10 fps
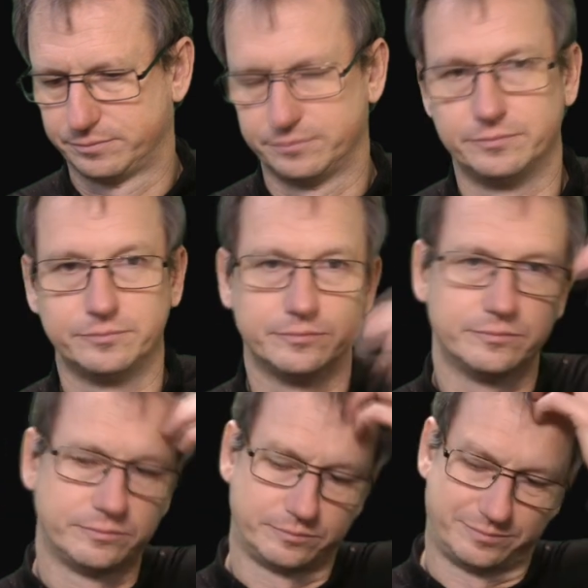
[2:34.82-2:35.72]

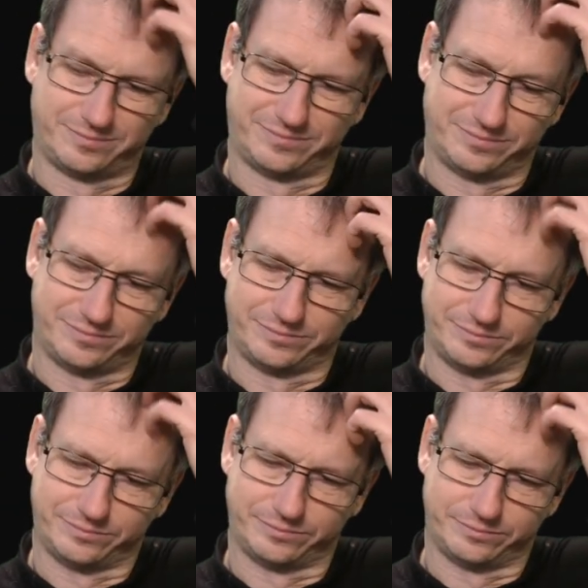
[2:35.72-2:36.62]

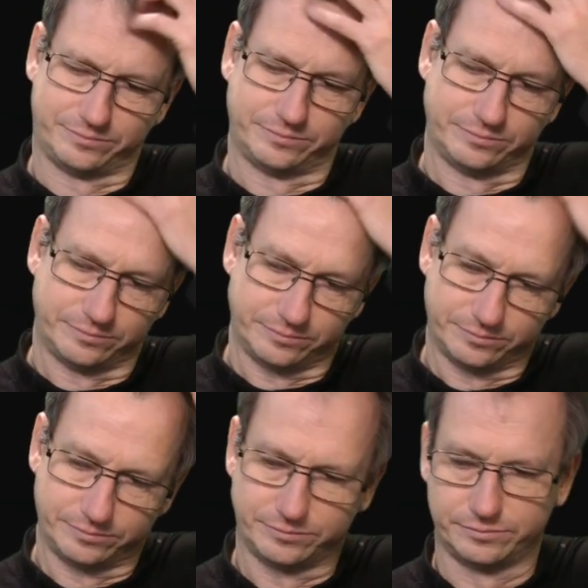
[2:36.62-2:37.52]

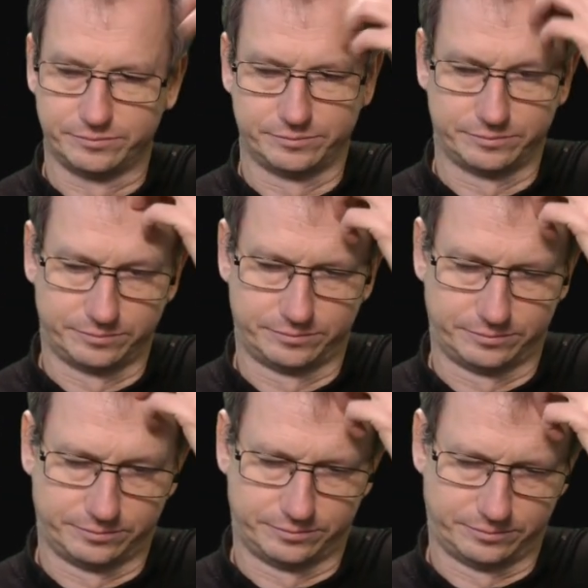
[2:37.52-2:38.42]

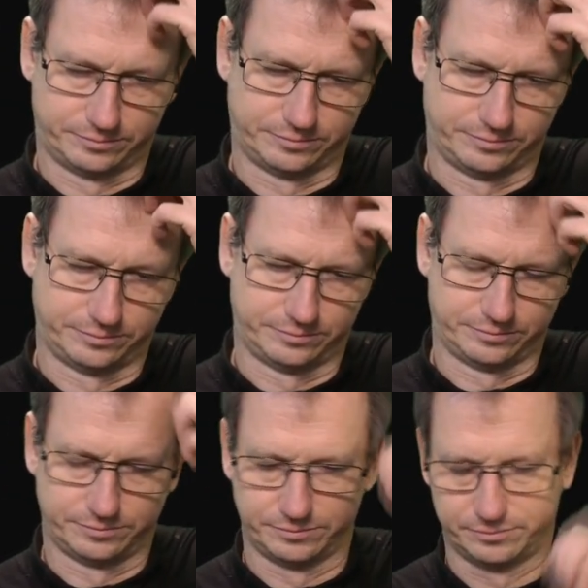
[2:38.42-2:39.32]

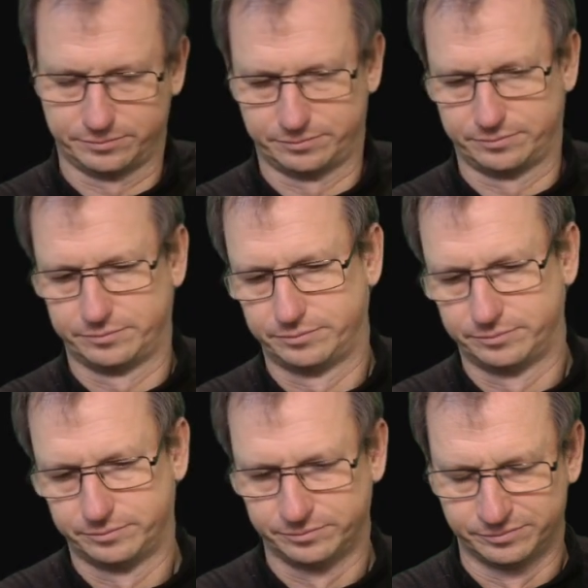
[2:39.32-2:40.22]

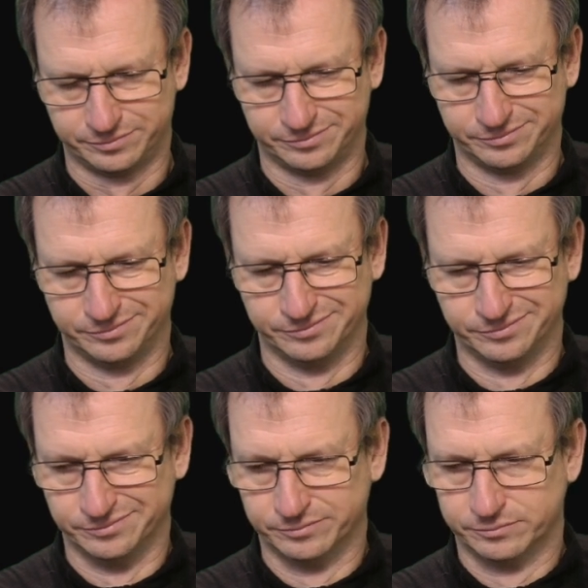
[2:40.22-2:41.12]

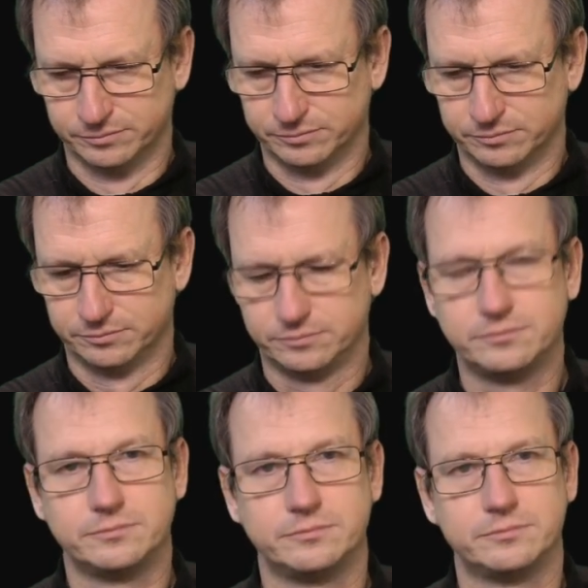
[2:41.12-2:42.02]

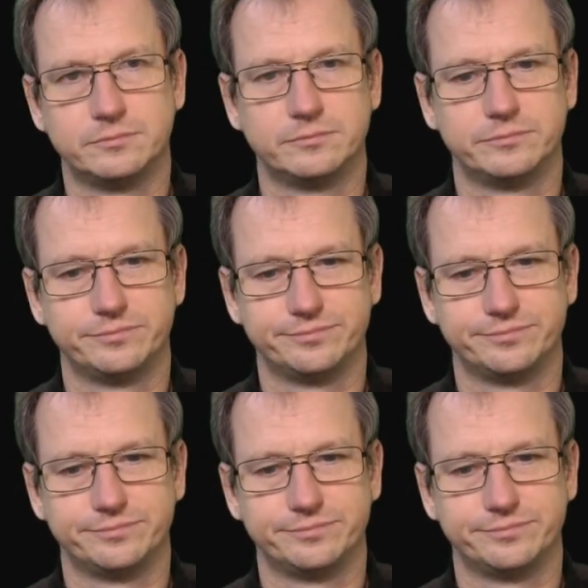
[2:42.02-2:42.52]
(silence)